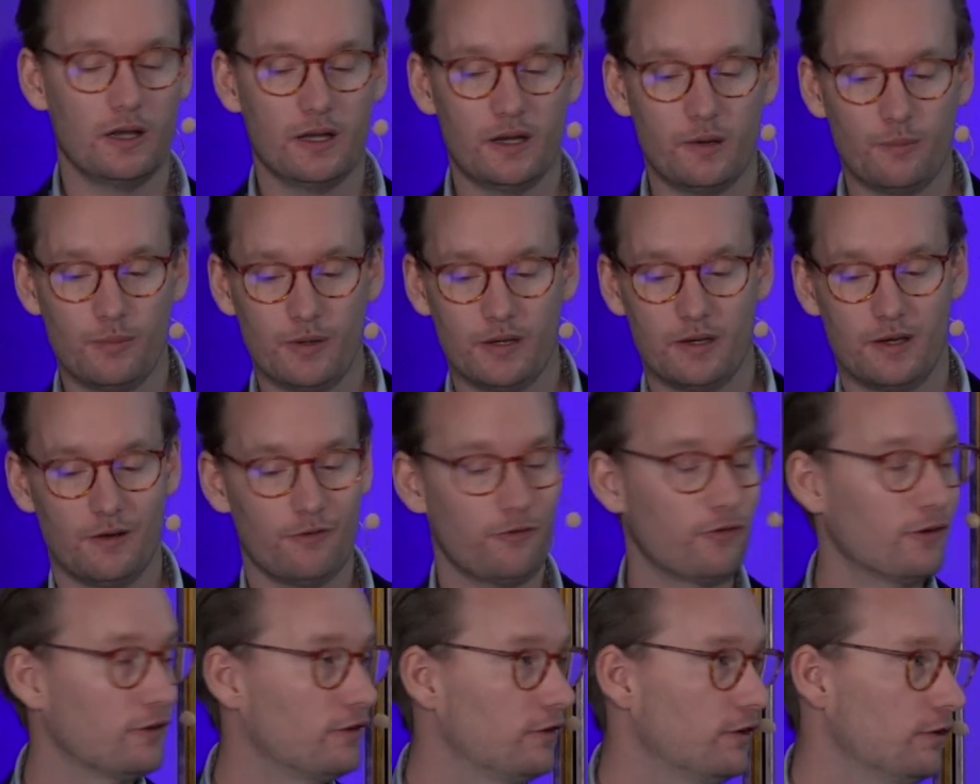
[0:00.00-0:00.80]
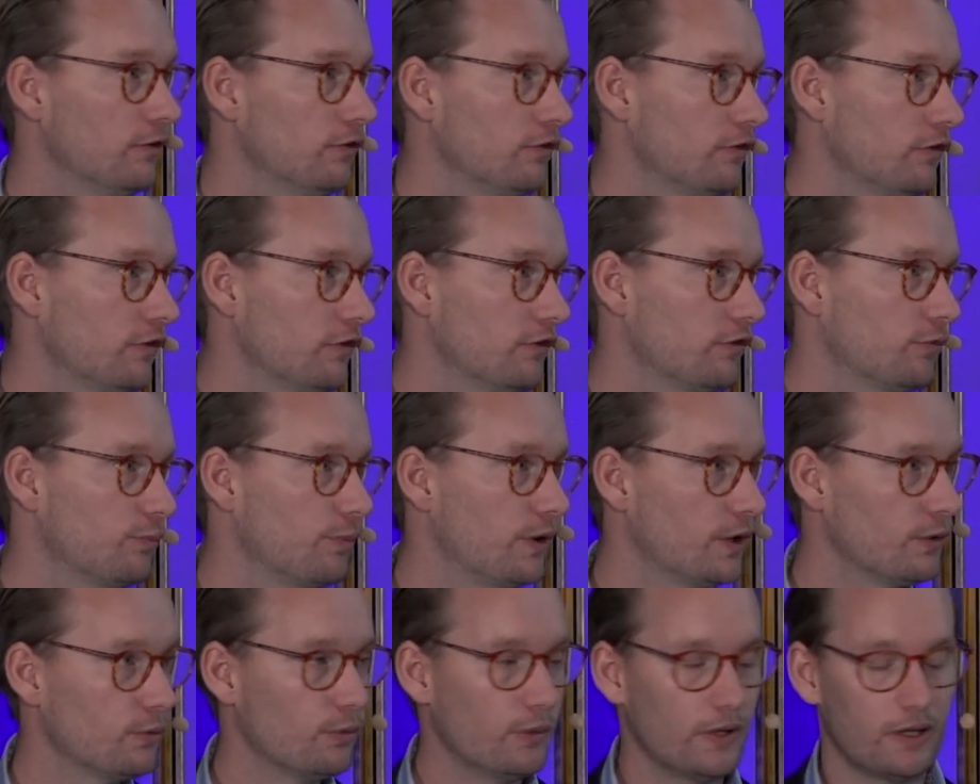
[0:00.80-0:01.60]
little bit different users,
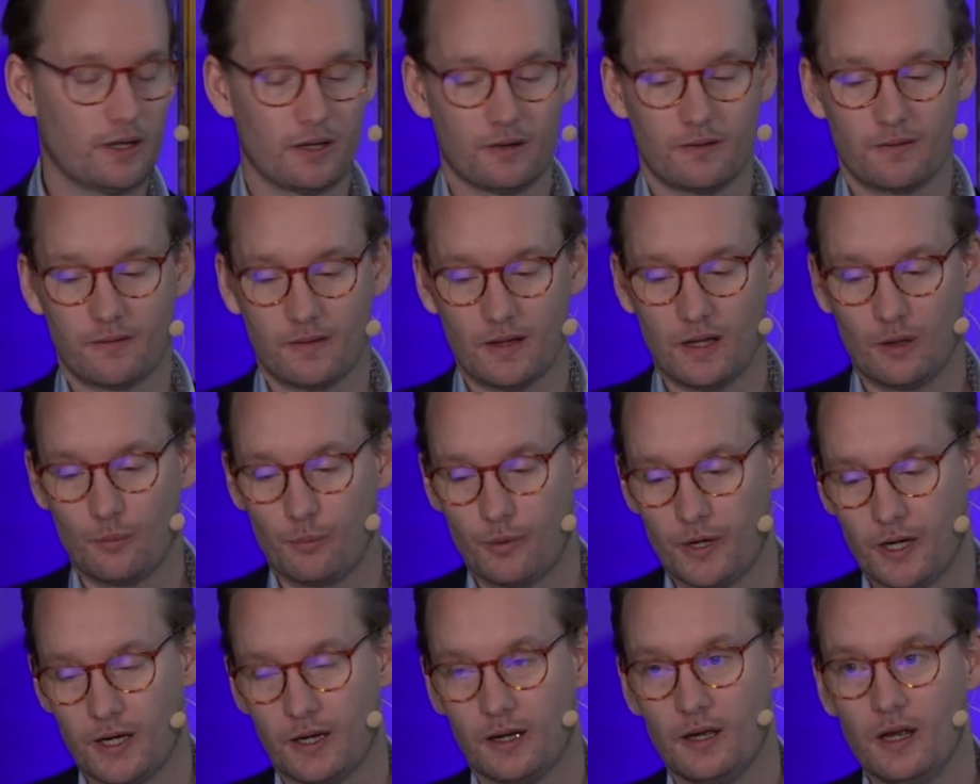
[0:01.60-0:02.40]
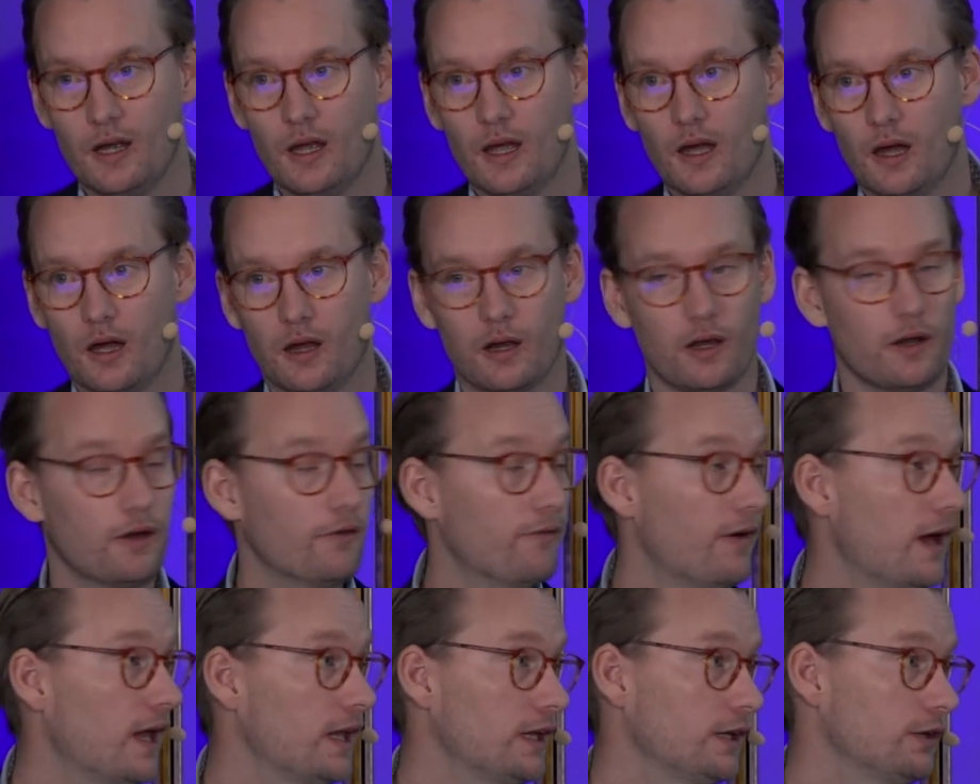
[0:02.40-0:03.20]
but we can still bring a lot of
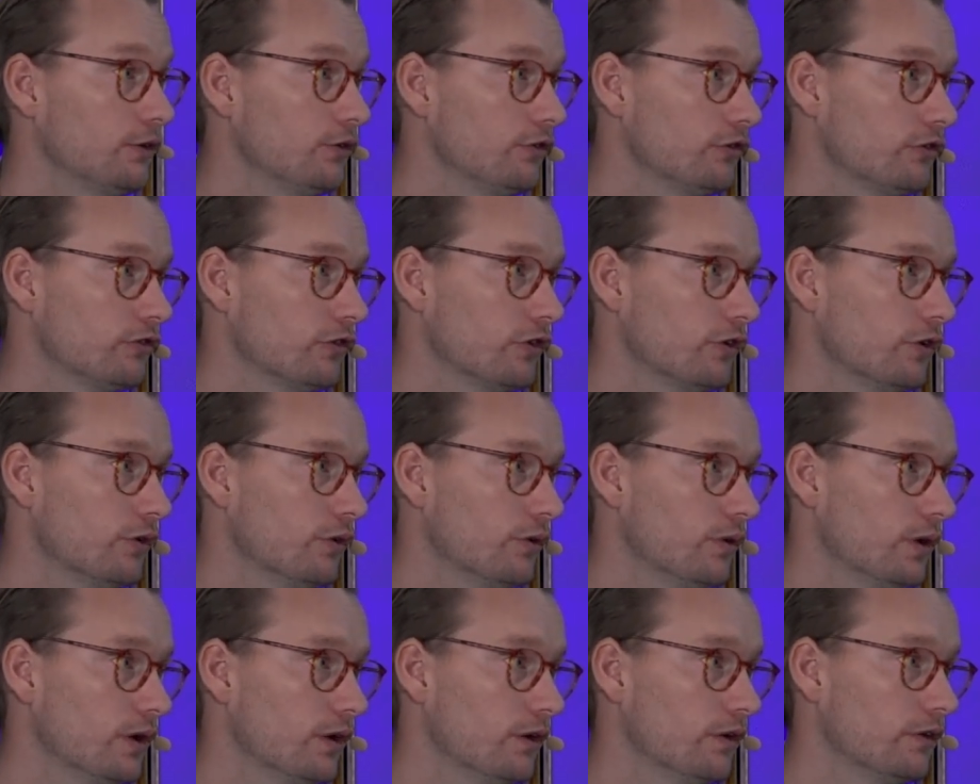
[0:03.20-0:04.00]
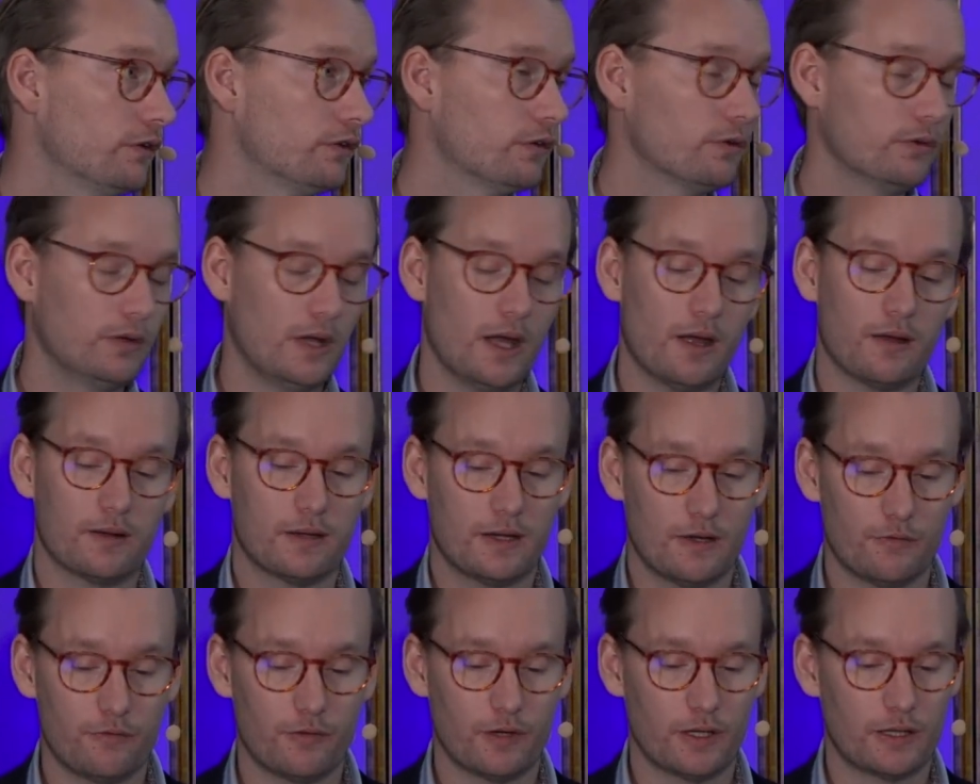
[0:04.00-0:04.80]
value. So yeah,
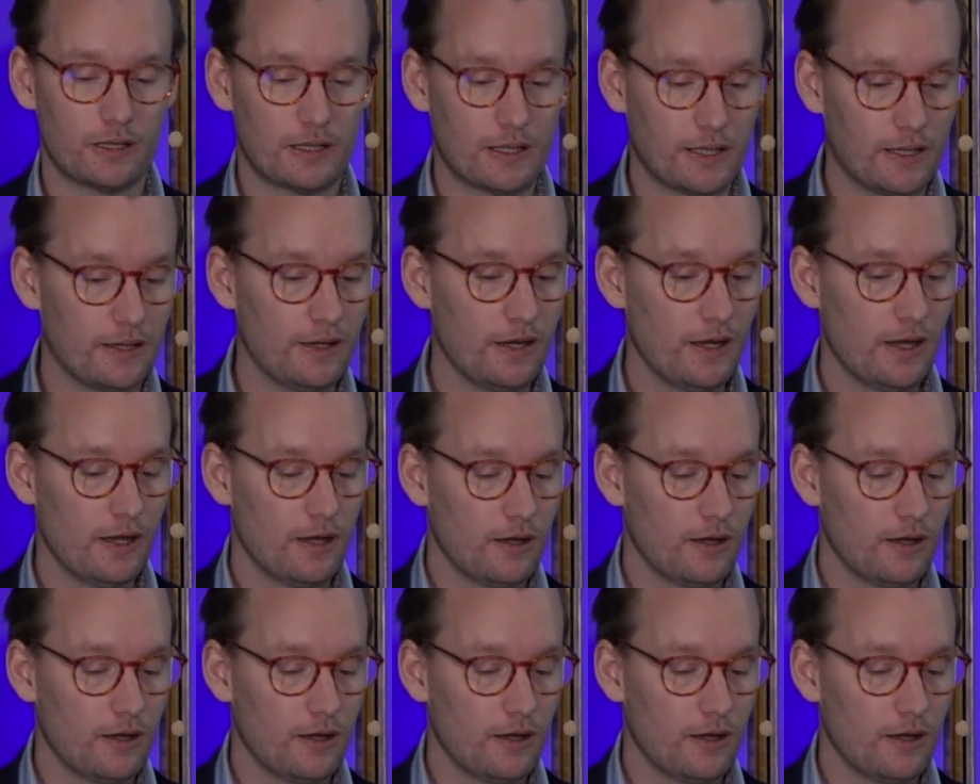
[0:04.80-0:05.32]
definitely.